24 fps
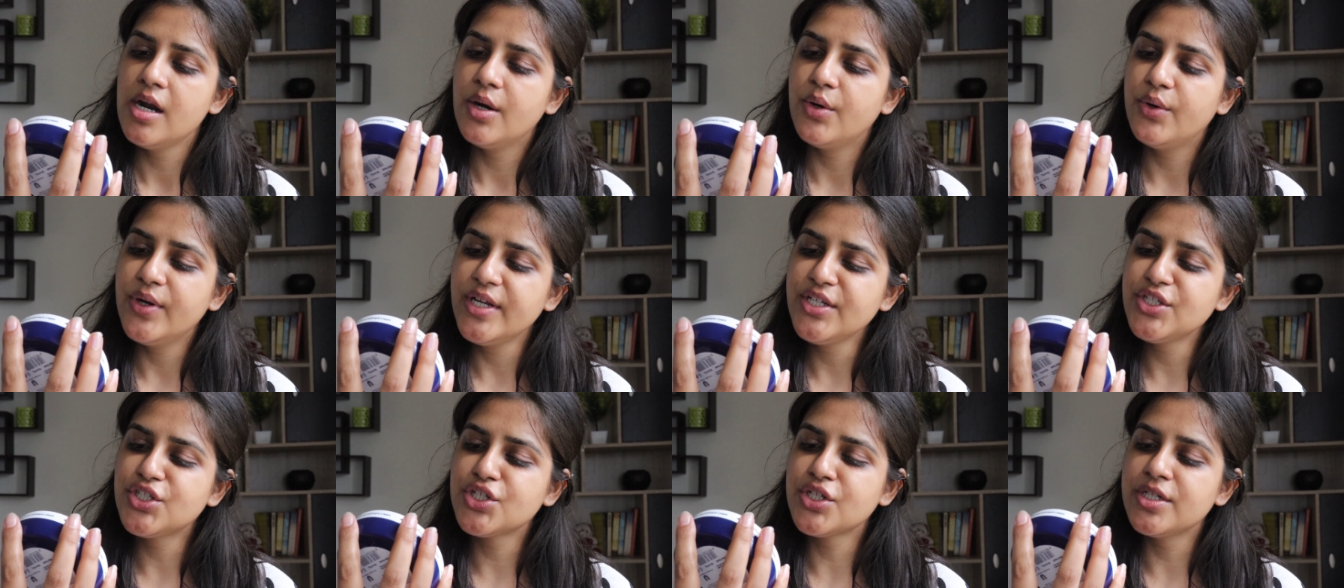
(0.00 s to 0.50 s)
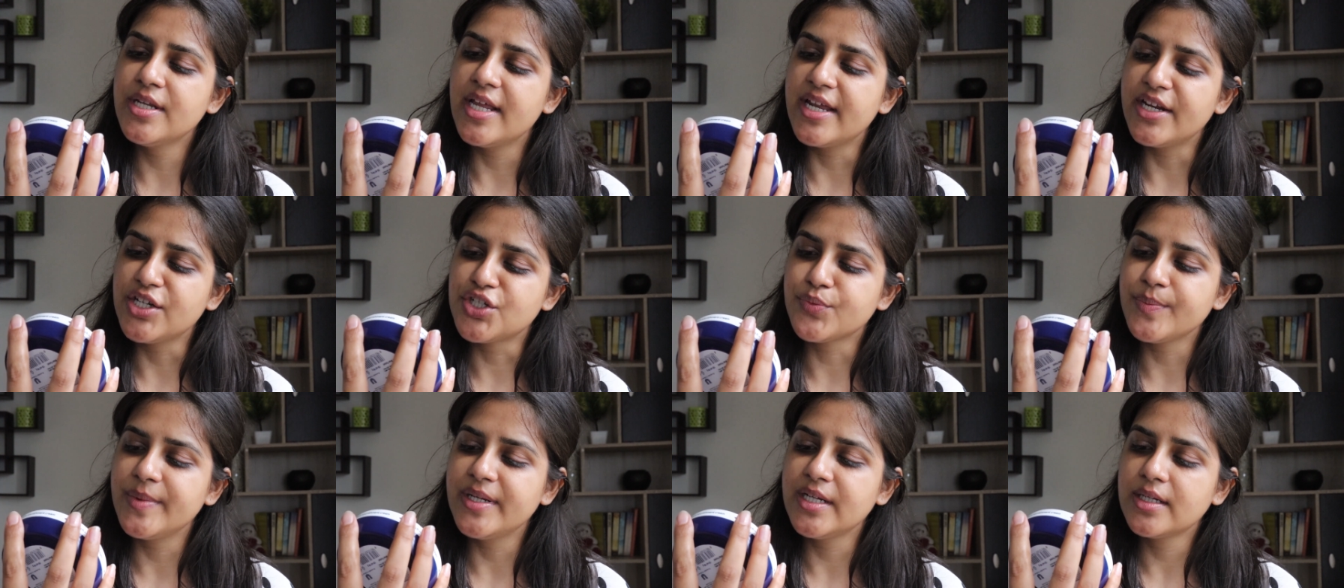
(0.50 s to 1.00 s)
Rich
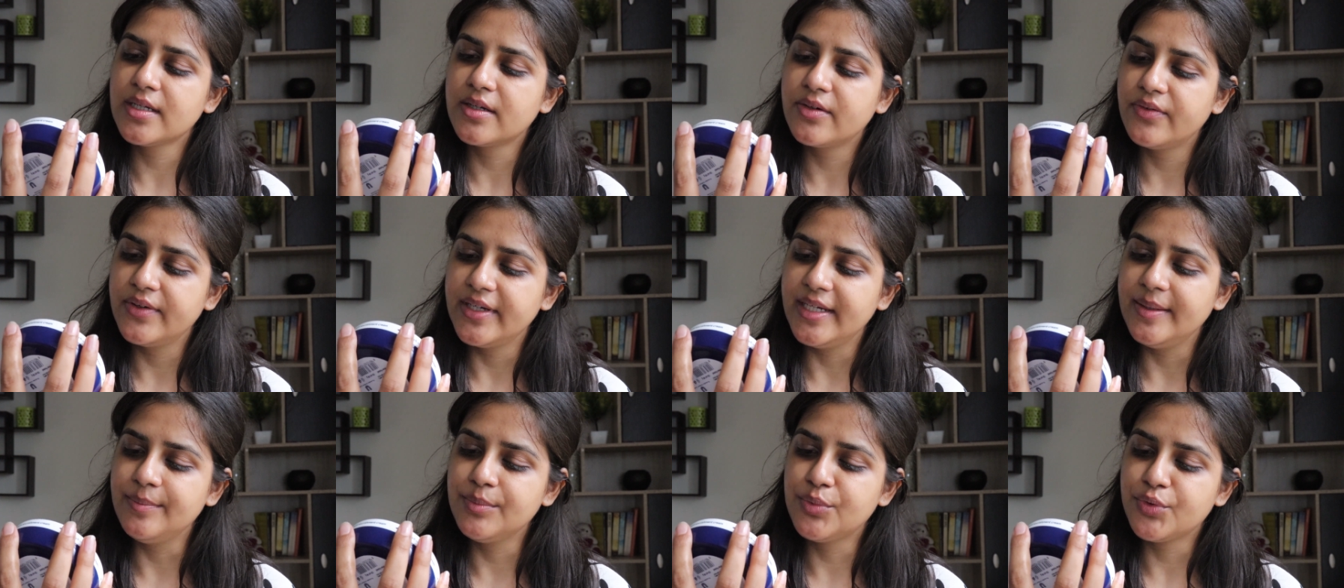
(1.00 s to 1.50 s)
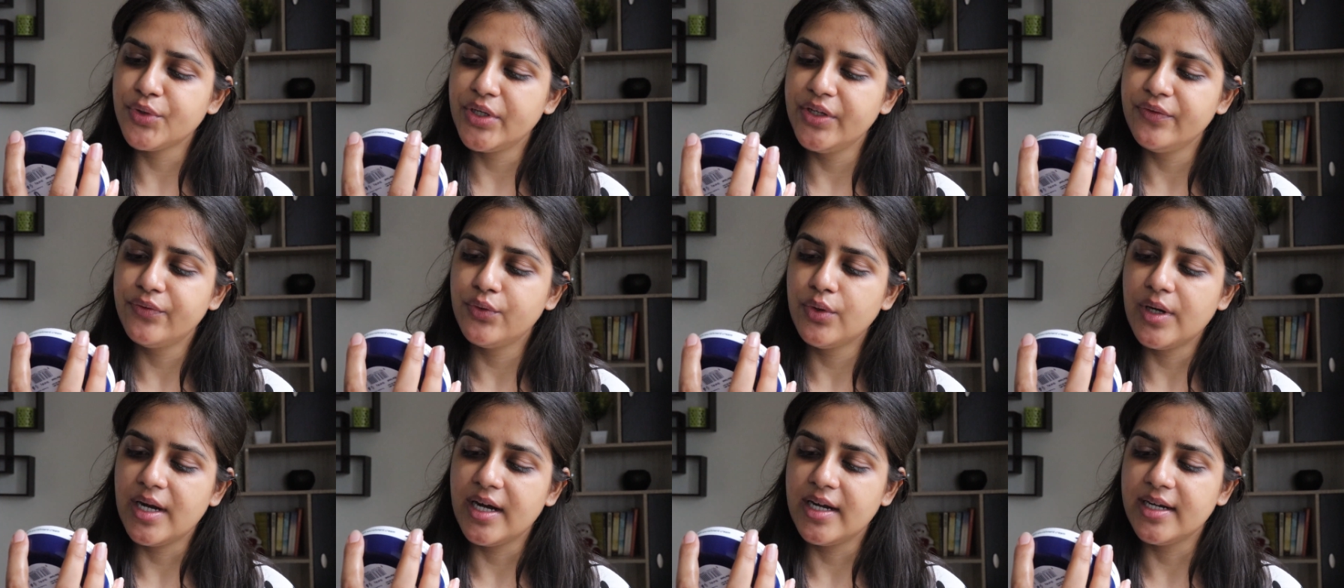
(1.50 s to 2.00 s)
Nourishment Cream
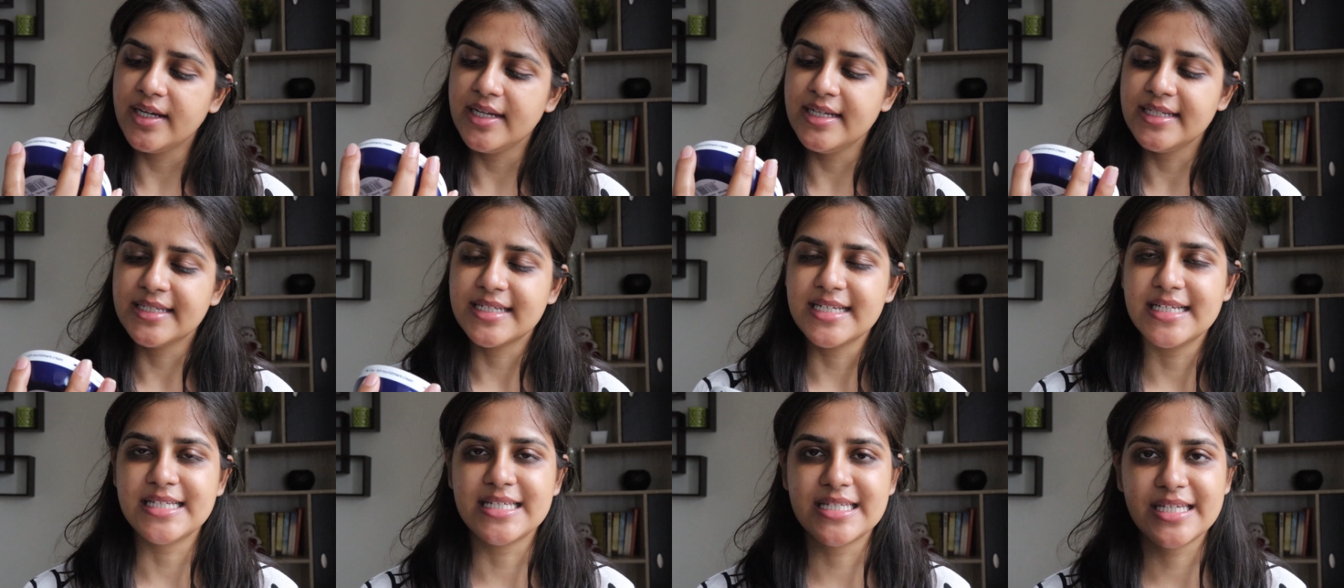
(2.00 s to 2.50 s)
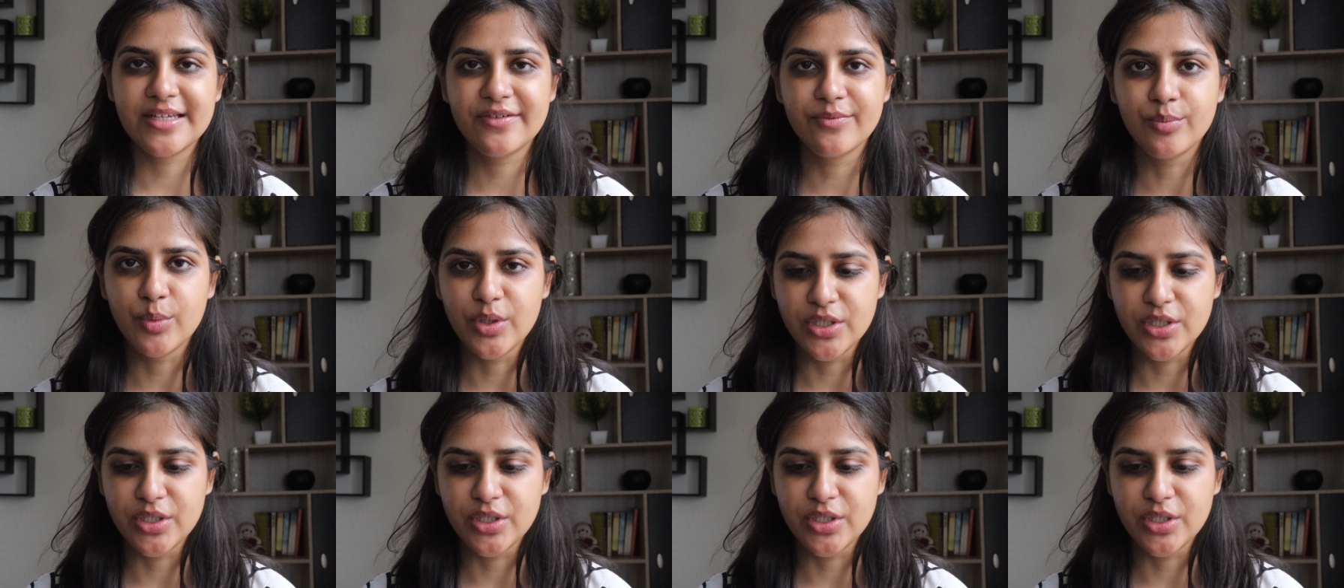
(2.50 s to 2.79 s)
24-hour Intensive